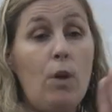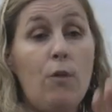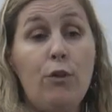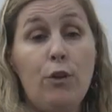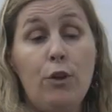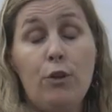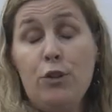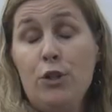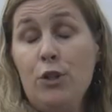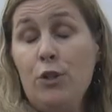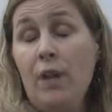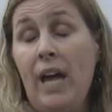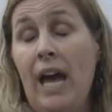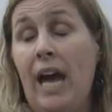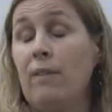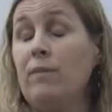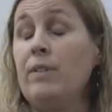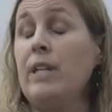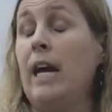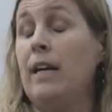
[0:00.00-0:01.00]
For those of you that
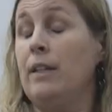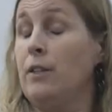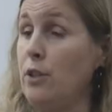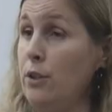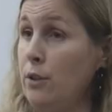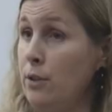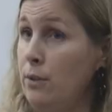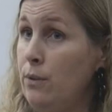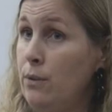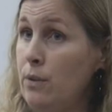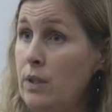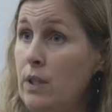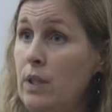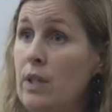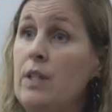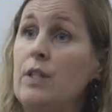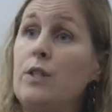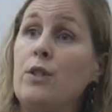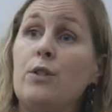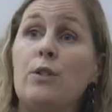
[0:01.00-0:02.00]
have tattoos,
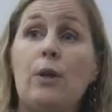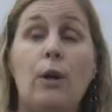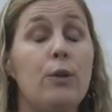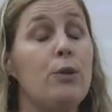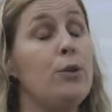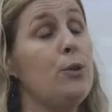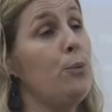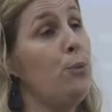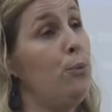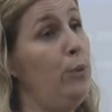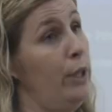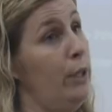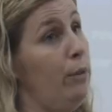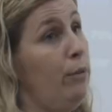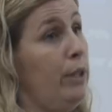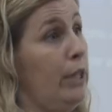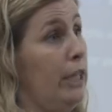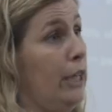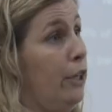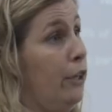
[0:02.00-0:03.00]
this is also really,
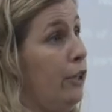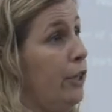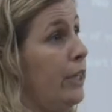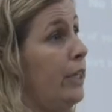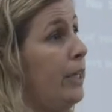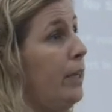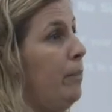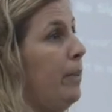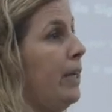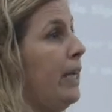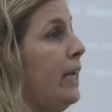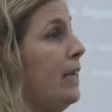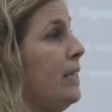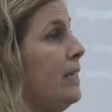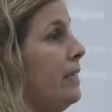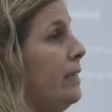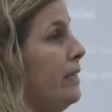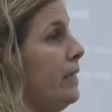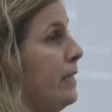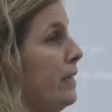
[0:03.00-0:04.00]
really good
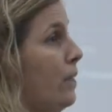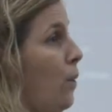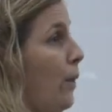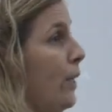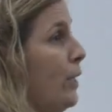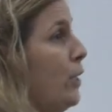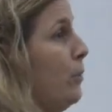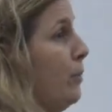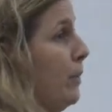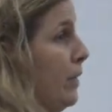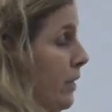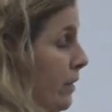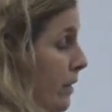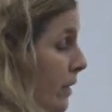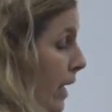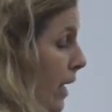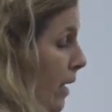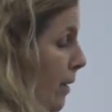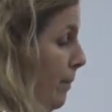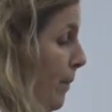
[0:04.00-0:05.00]
because it's going to
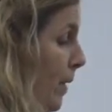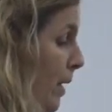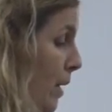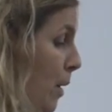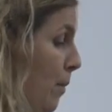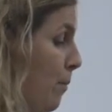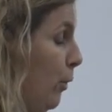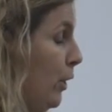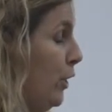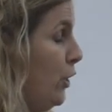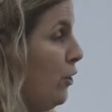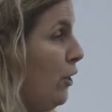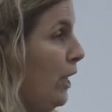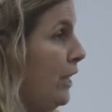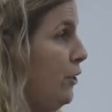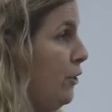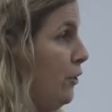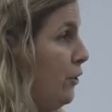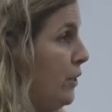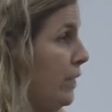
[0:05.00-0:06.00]

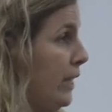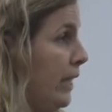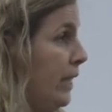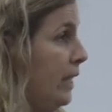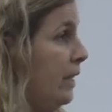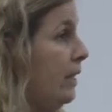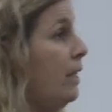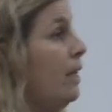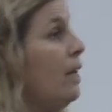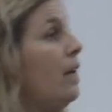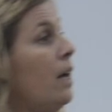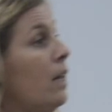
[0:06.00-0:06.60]
moisturize your skin.